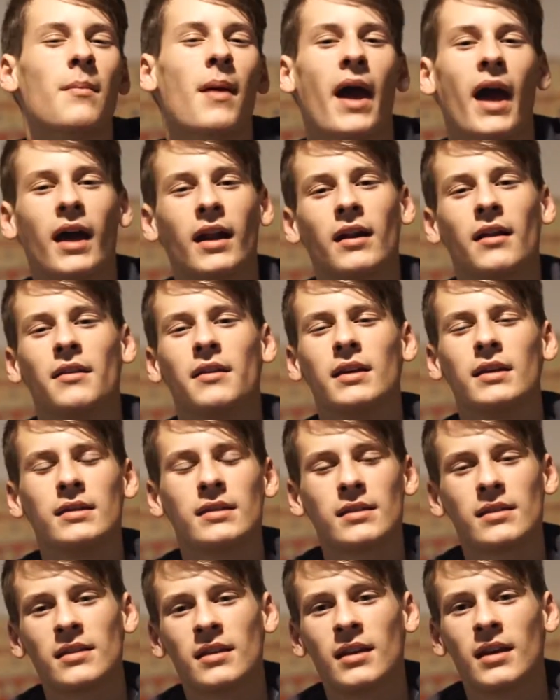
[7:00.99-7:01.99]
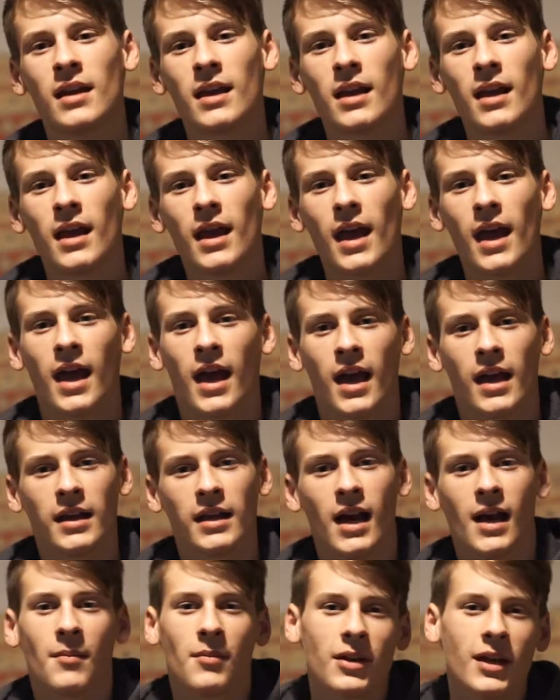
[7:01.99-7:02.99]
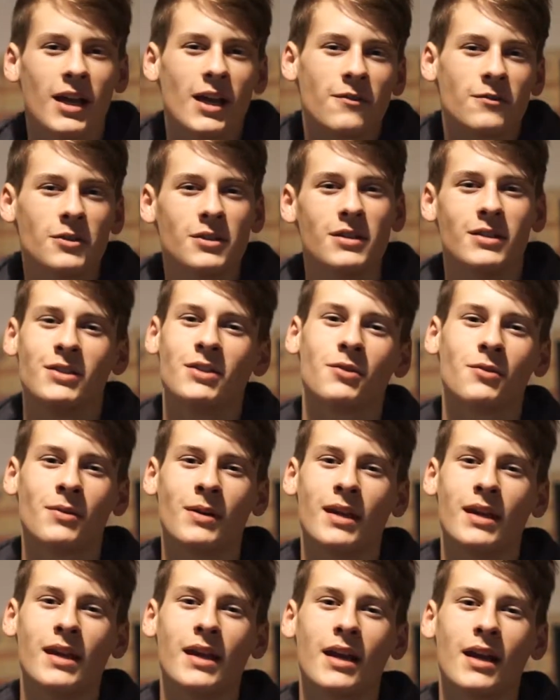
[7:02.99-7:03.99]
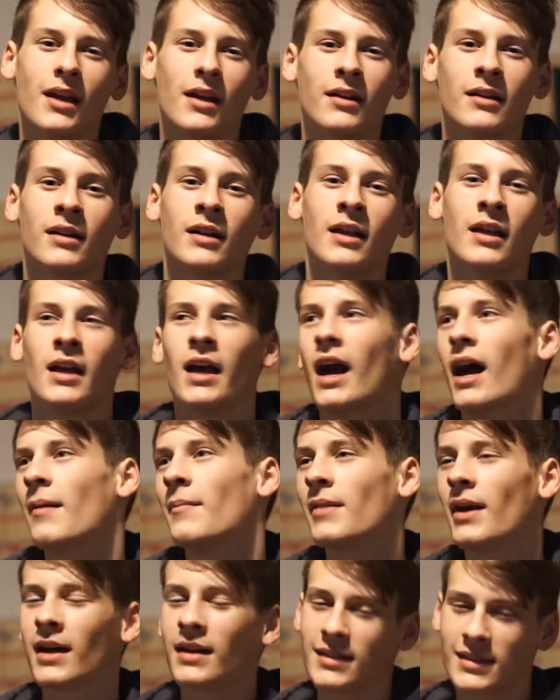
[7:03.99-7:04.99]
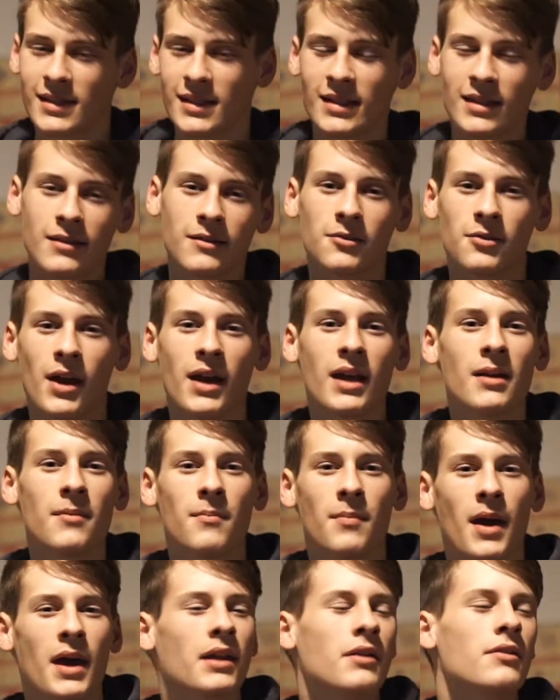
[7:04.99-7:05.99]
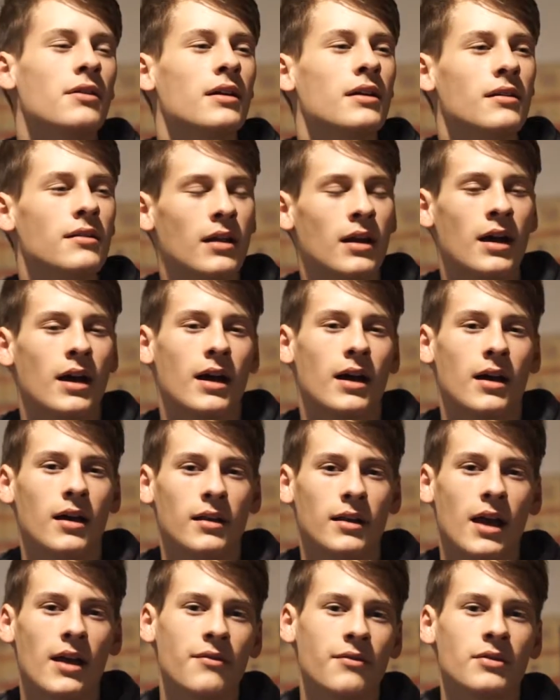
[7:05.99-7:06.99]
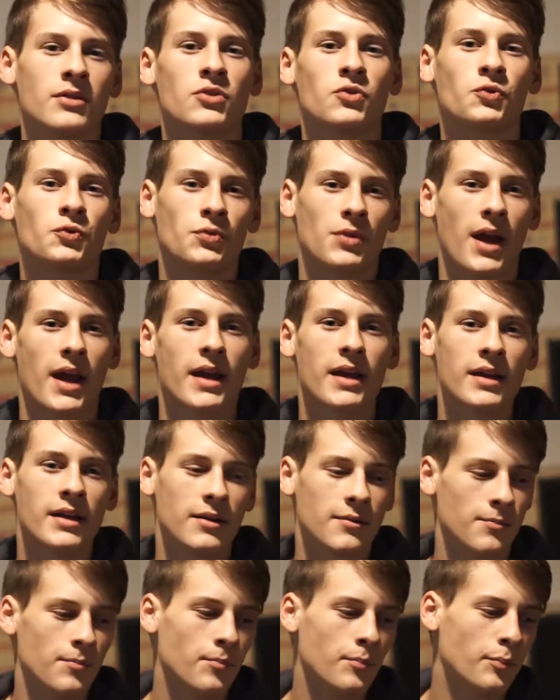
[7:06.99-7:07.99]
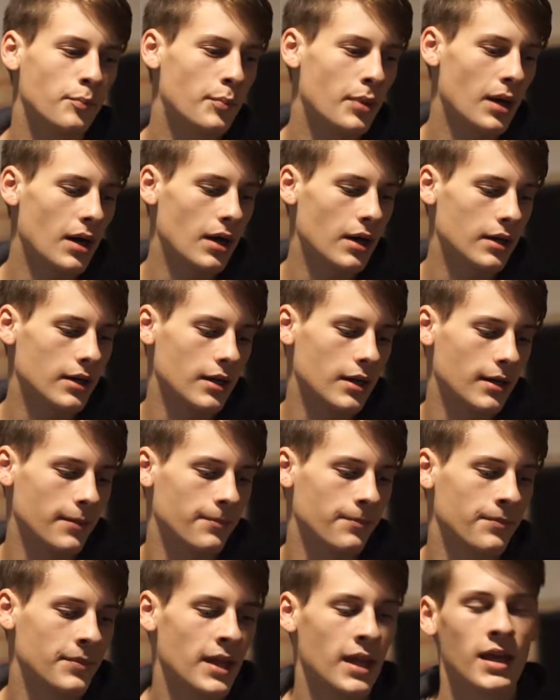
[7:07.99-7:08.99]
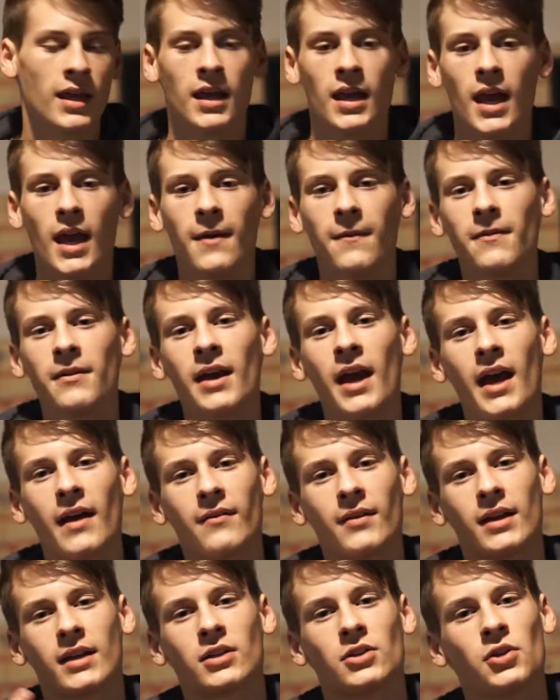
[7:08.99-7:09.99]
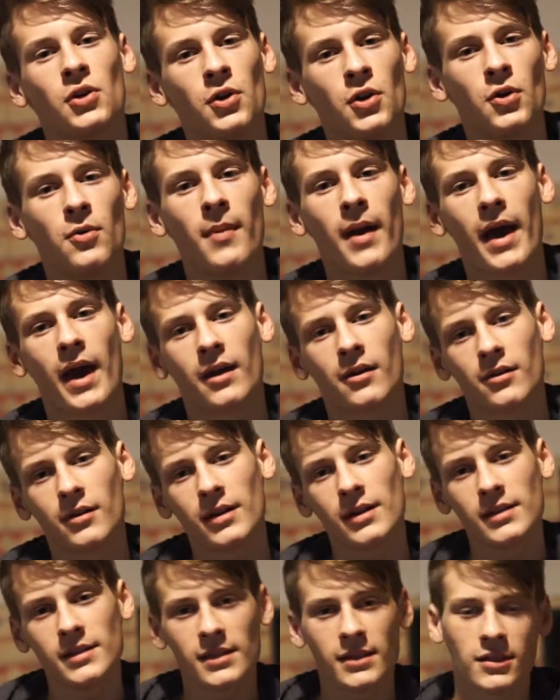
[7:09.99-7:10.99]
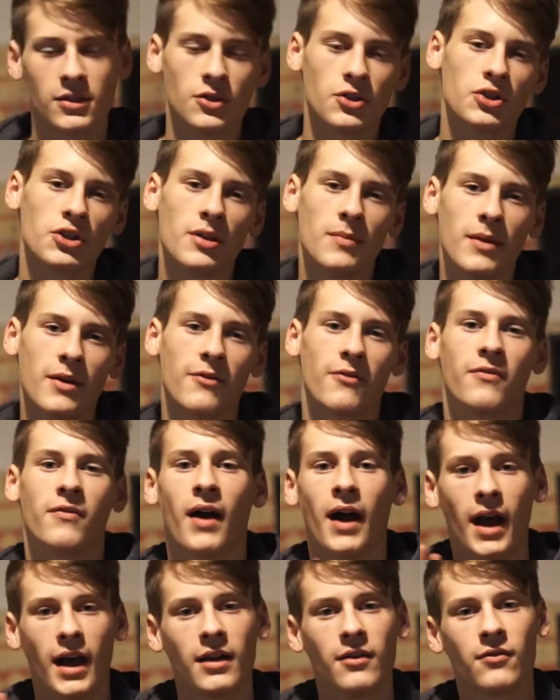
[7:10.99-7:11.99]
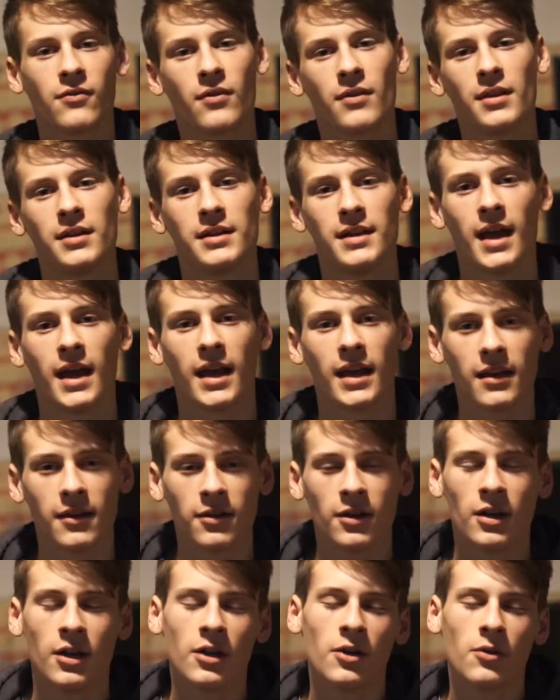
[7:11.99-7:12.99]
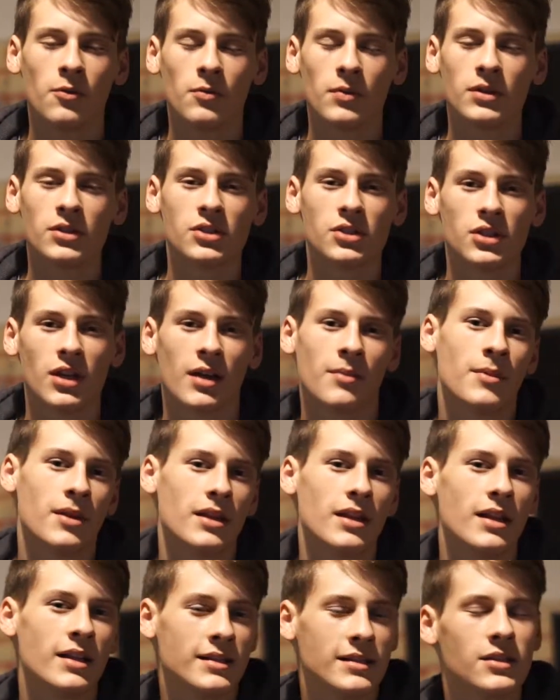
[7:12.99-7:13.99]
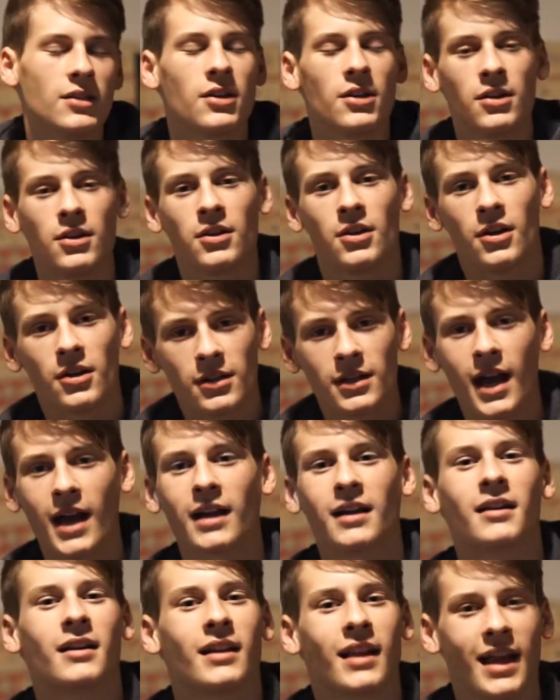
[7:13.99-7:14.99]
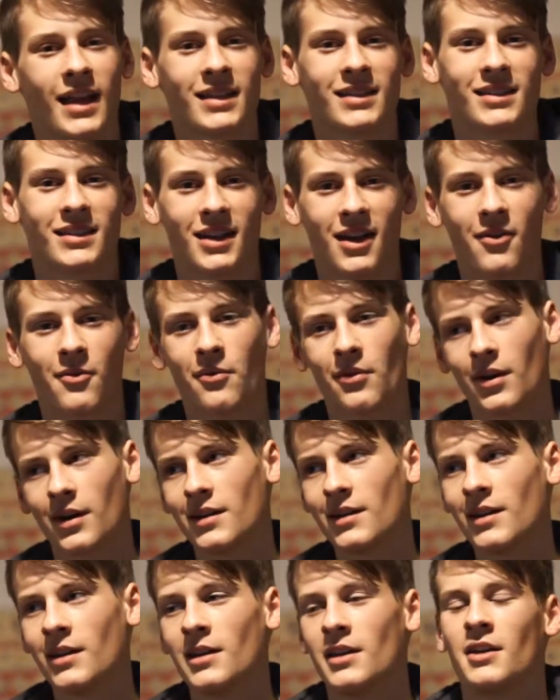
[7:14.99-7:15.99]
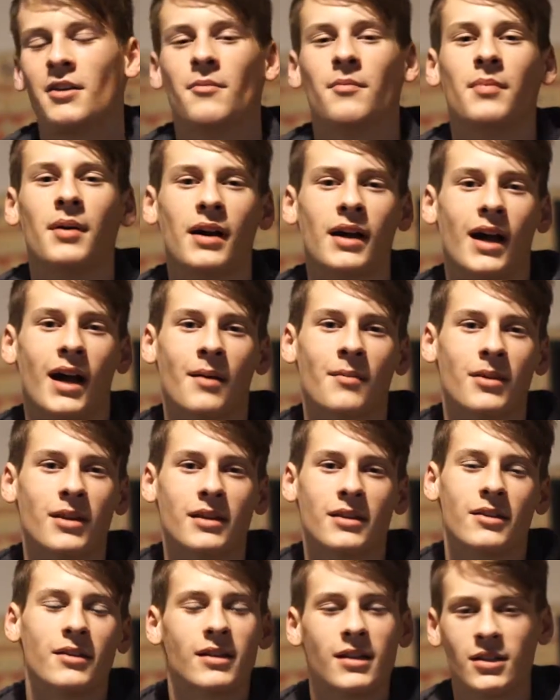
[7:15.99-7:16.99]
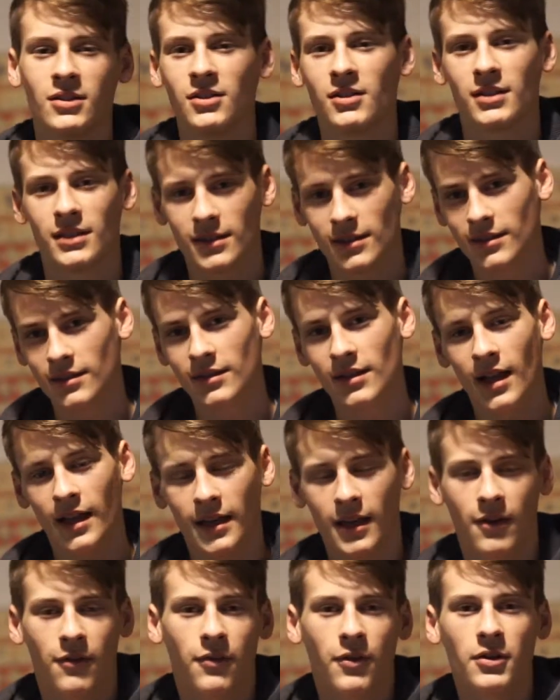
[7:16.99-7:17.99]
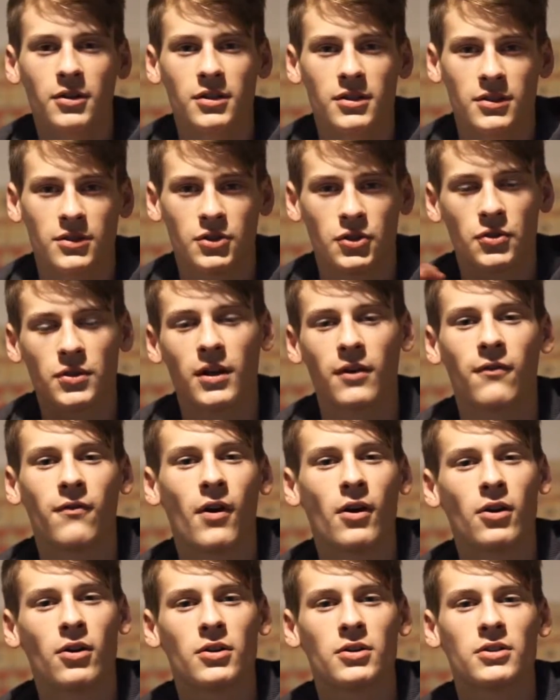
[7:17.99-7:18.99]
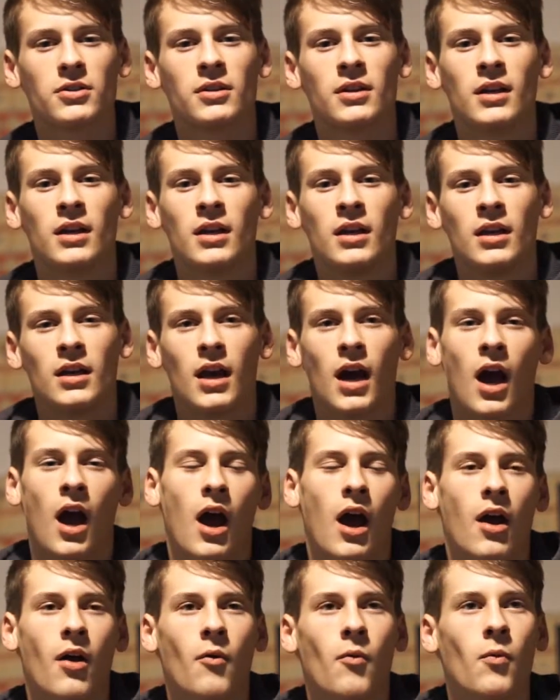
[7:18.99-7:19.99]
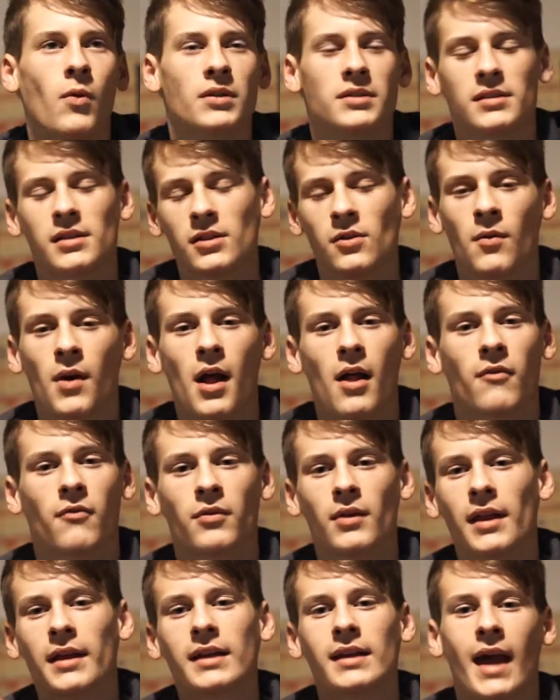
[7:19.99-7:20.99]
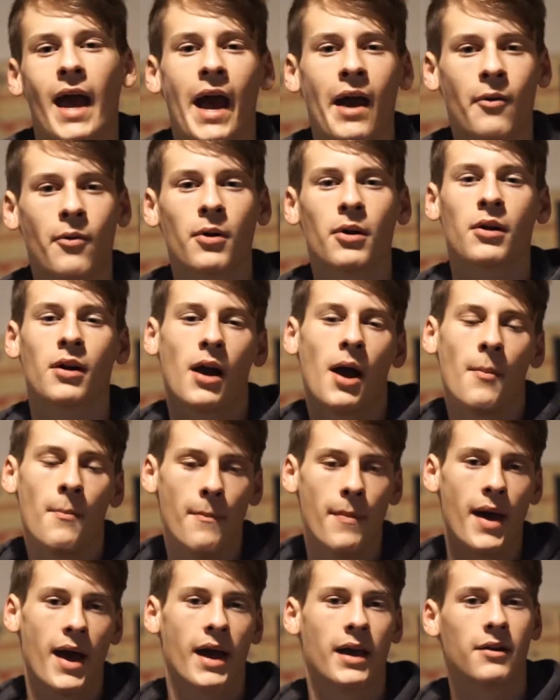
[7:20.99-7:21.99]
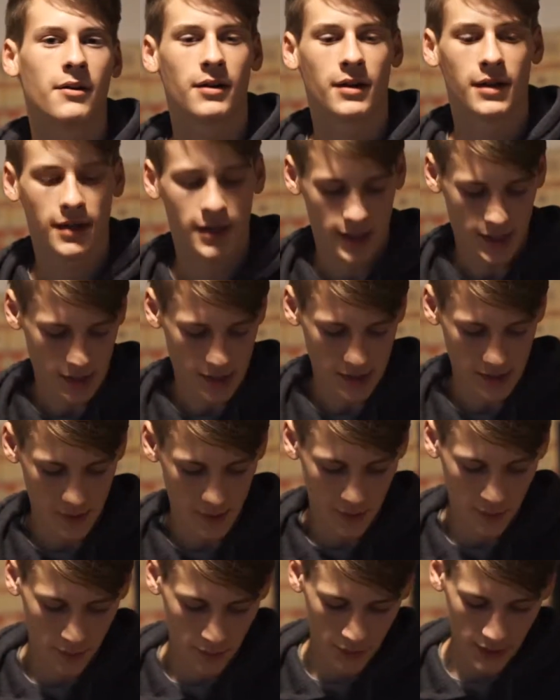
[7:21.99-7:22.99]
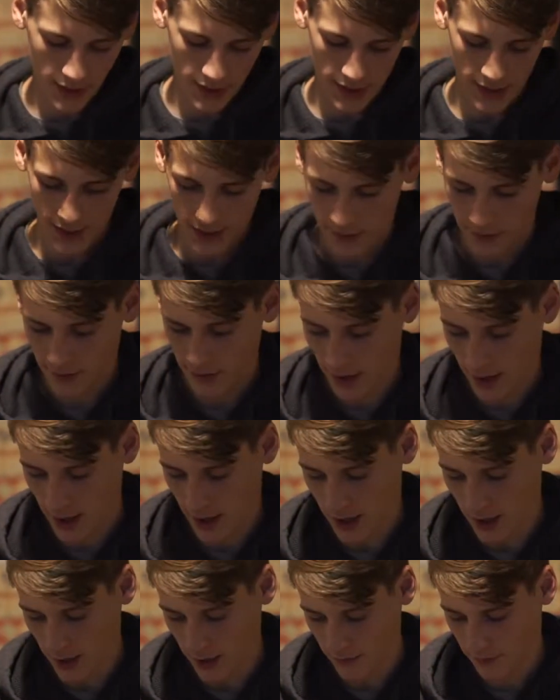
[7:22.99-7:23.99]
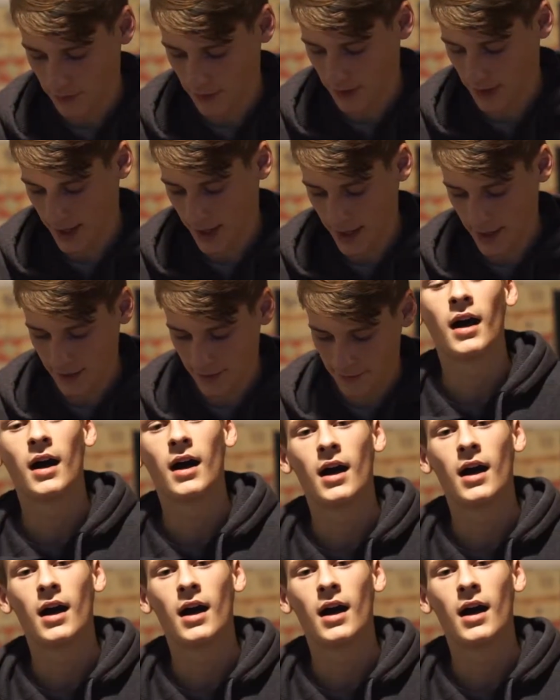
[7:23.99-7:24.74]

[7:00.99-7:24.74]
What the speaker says: bad on this, and I'm gonna actually disagree here. I'm not saying the battery life is great, but if you have like 2 batteries, you should be fine for the day. Which, I mean, you're not gonna last on one, but I mean, you can just, like, if you're just shooting photos once in a while for like an hour, a battery is plenty for that.